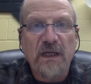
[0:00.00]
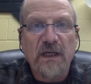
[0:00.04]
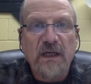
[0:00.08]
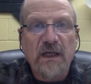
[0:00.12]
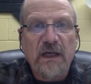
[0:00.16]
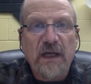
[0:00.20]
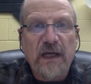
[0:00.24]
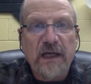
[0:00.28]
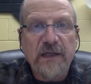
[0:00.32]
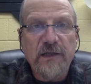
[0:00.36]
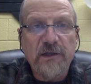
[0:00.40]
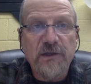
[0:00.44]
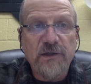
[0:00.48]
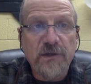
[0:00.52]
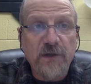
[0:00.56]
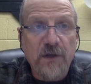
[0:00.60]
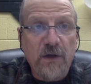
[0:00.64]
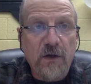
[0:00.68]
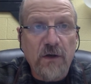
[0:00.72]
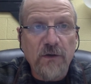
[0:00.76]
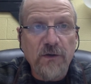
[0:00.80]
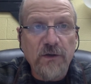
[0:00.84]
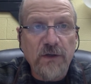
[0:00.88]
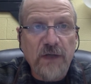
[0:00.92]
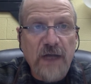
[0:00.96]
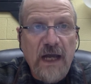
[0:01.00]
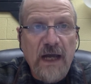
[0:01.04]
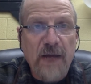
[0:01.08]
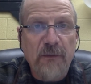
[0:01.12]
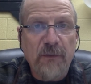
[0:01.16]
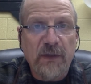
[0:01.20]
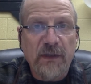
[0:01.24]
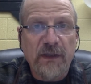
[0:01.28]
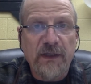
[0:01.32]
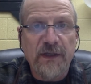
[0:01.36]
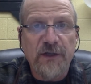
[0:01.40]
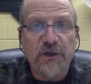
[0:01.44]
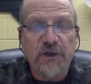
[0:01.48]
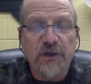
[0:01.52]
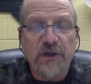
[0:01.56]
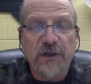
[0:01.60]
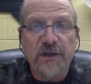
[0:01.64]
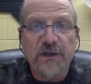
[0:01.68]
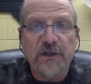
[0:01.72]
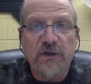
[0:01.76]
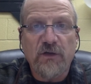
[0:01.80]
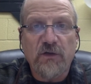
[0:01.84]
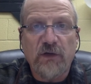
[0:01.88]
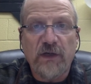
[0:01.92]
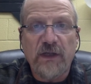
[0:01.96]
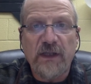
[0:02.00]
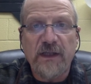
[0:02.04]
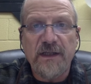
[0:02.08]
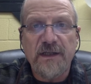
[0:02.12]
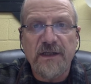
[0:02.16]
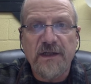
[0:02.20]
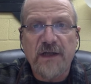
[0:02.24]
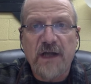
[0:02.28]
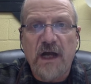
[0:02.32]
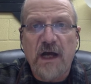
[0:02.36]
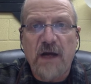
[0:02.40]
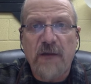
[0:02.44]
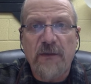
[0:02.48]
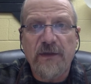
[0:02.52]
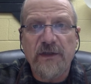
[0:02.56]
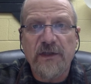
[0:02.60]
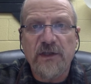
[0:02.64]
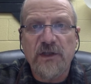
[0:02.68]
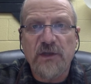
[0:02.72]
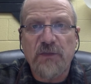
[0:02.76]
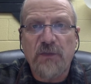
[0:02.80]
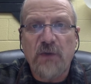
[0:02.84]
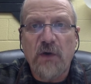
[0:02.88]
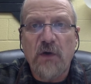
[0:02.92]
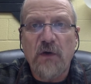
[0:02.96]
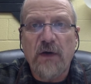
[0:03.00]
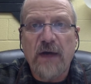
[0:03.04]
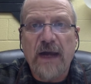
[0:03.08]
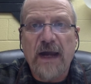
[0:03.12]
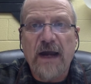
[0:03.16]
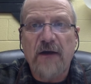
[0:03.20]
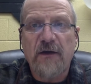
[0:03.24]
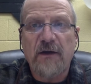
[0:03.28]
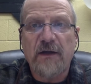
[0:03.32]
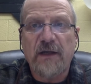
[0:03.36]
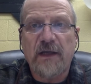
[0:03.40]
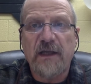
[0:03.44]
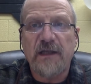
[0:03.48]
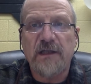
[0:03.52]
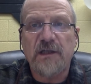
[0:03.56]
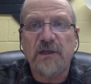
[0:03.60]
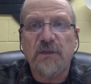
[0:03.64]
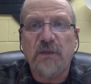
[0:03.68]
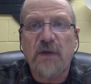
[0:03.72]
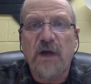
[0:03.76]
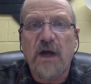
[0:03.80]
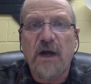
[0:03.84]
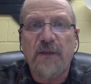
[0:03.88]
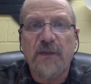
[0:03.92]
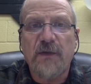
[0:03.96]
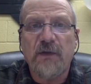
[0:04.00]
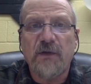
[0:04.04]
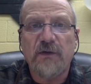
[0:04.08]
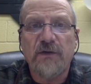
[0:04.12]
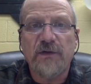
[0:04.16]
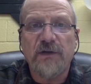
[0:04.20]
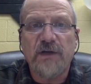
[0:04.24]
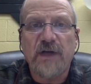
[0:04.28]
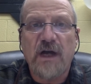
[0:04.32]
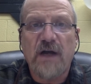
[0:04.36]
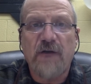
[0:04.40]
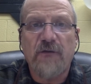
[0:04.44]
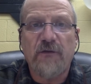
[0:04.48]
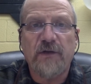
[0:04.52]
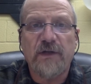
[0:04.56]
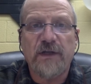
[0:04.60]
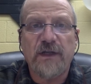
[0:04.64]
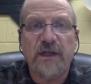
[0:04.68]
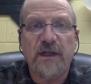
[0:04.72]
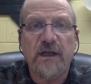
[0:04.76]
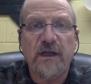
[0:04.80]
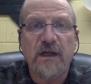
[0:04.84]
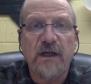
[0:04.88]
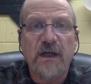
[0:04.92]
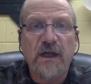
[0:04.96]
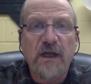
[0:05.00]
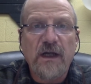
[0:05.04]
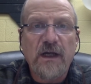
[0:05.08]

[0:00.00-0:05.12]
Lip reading: A staunch abolitionist, Greeley's Commons spoke out against popular sovereignty